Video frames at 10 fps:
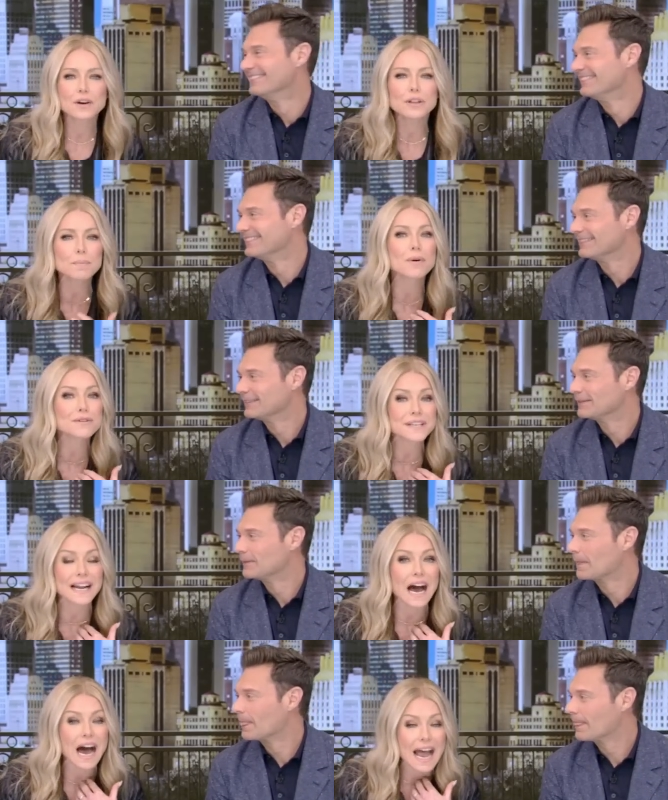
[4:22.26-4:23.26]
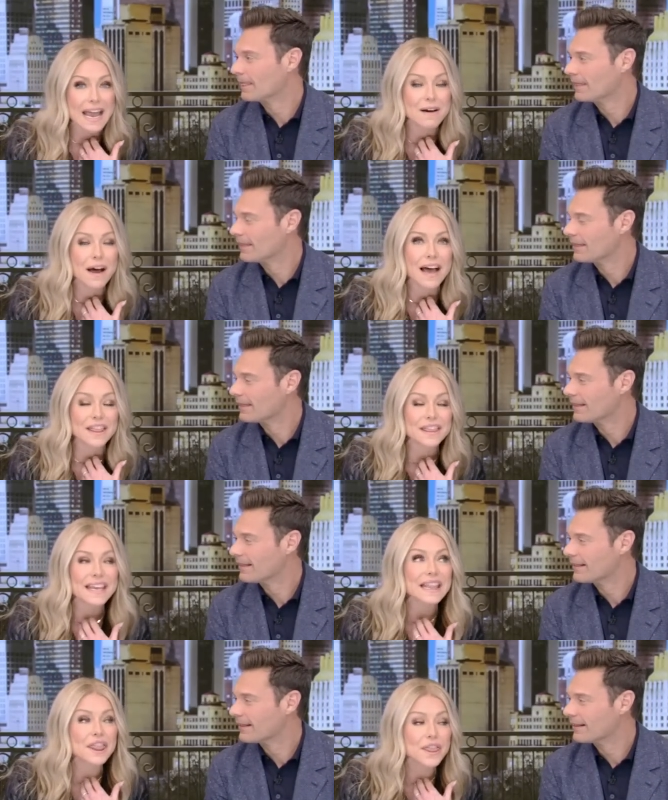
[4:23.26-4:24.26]
Speaker 1: the only person I uh,
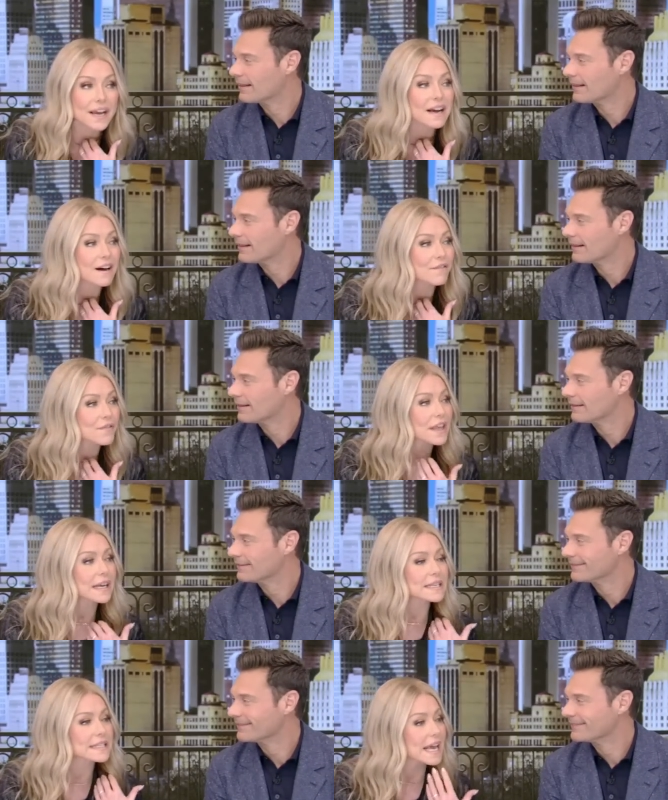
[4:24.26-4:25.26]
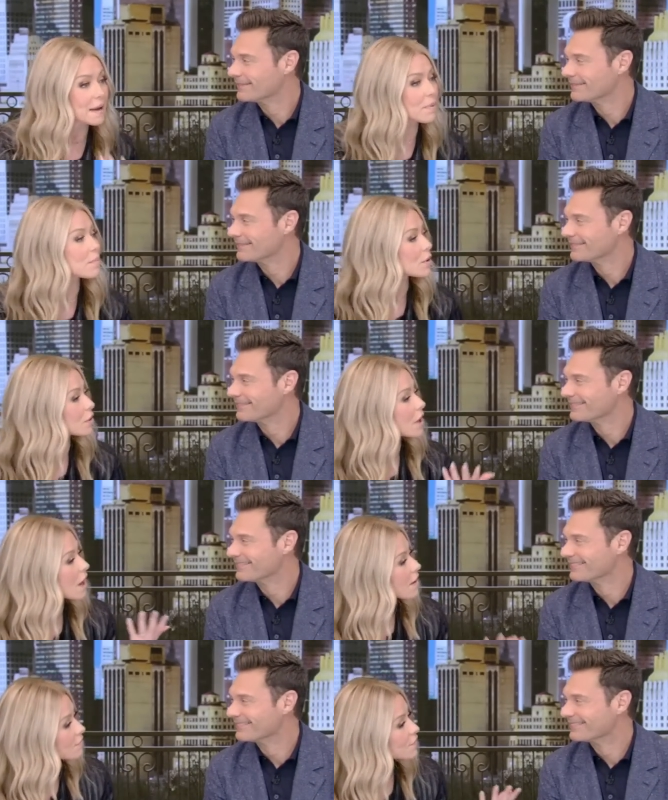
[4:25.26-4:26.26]
can think of that is capable
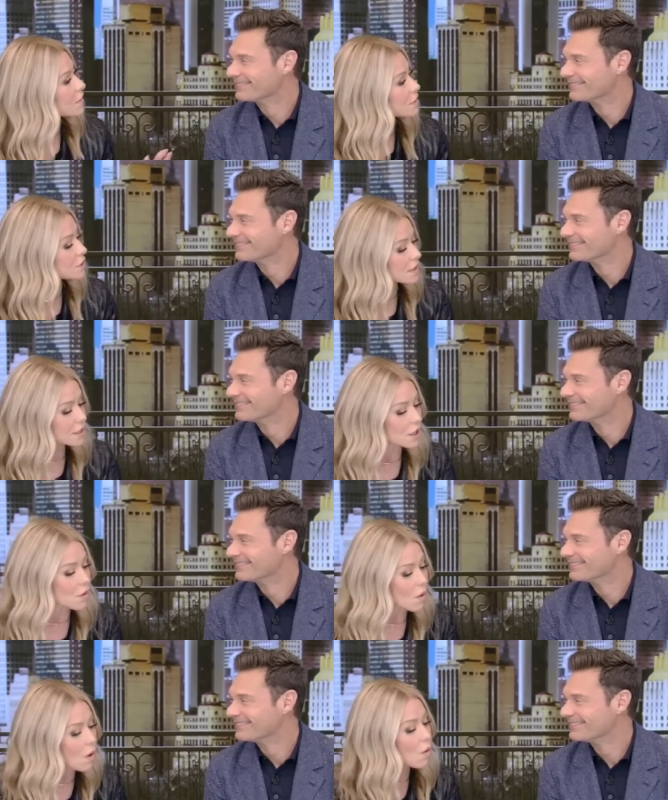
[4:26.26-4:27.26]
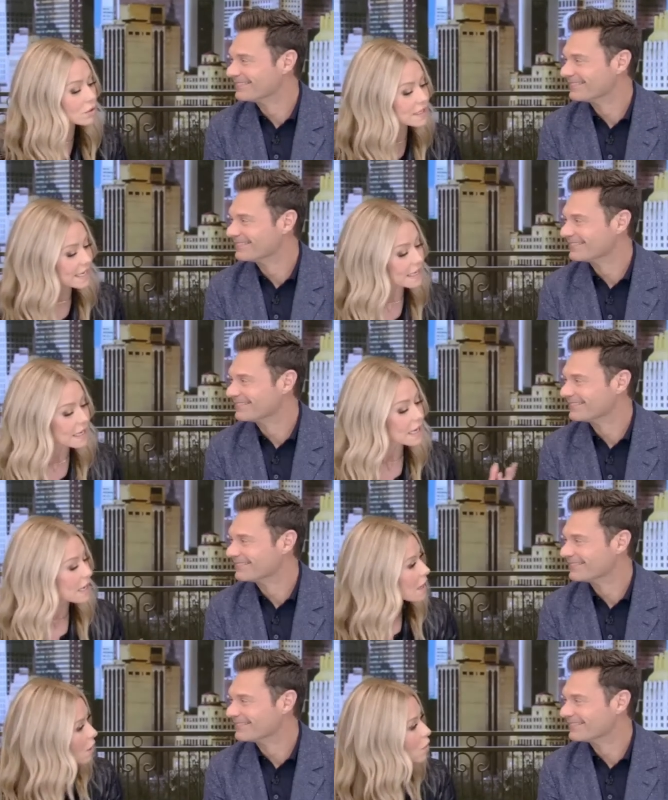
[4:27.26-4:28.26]
of, you know, holding,
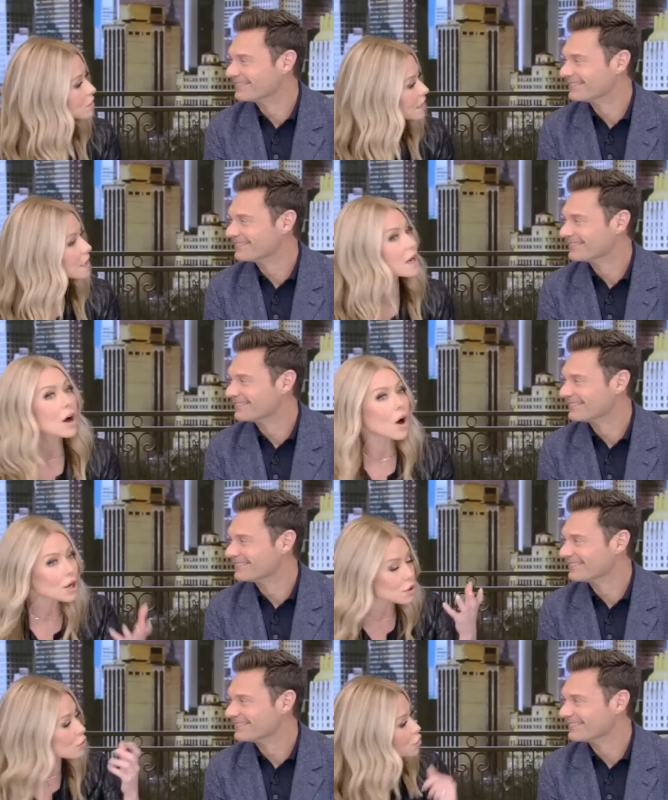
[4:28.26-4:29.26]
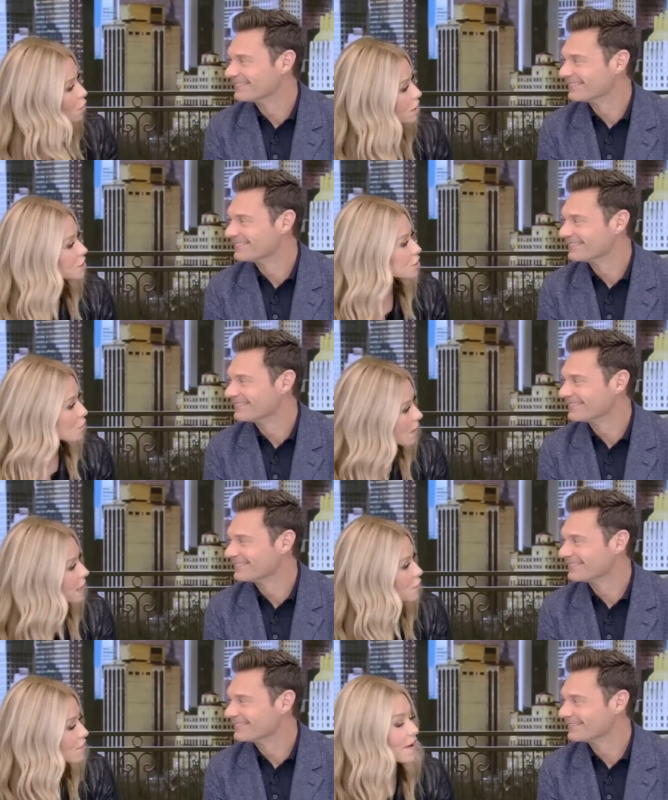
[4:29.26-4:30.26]
holding your torch the
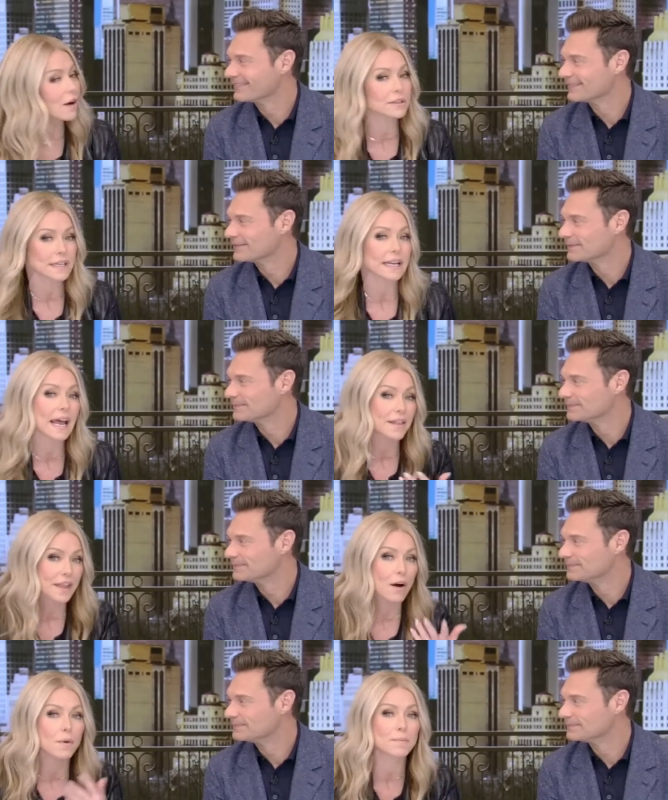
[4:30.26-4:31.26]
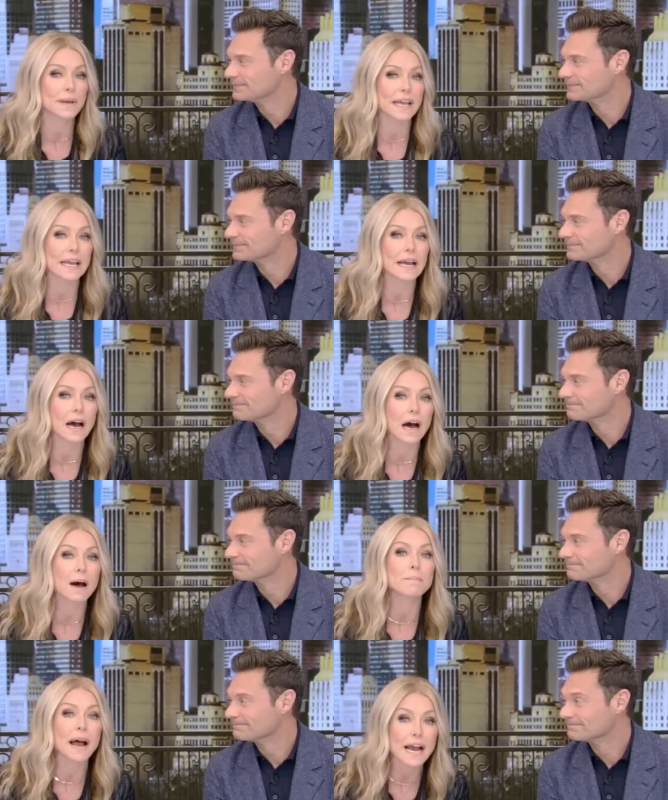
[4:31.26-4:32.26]
way you have held it, and that would be
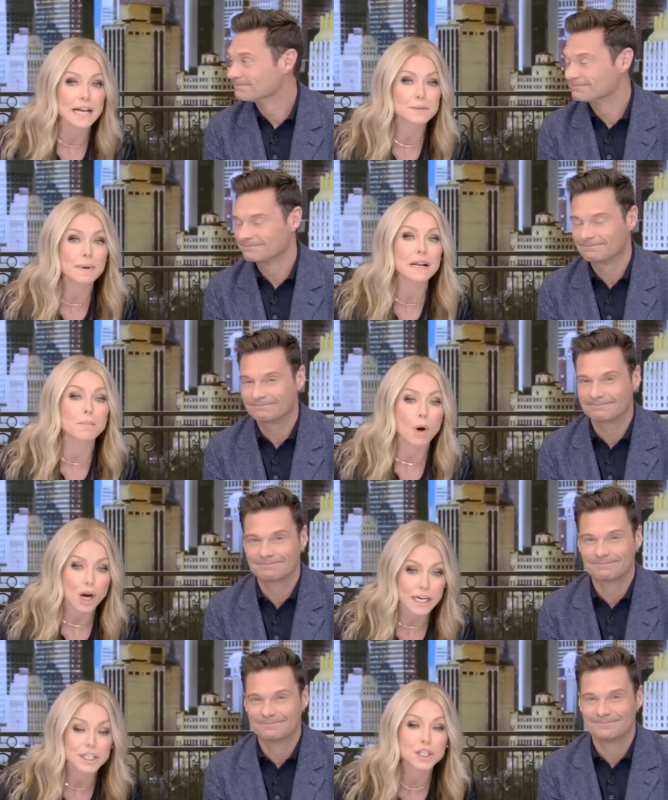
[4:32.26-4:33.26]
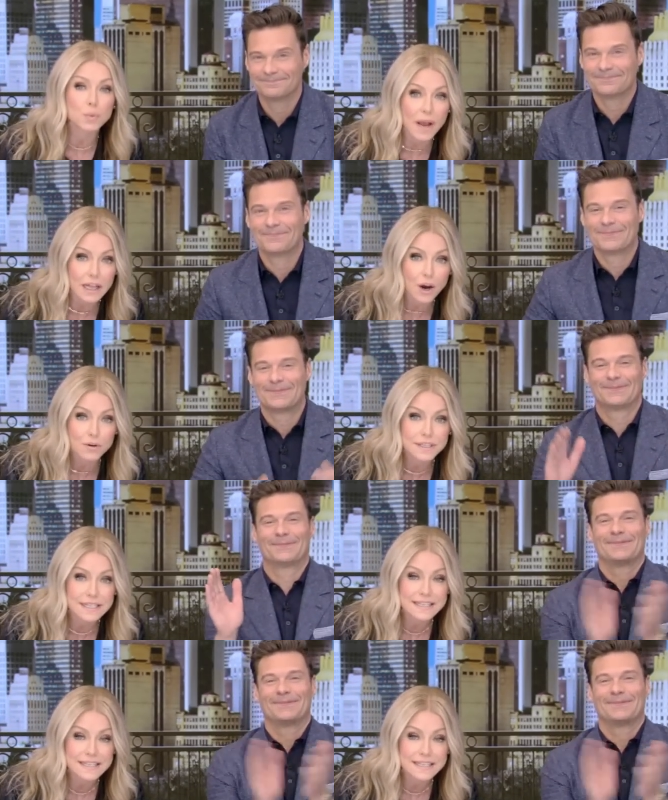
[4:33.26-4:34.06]
uh, my husband, Mark Consuelos.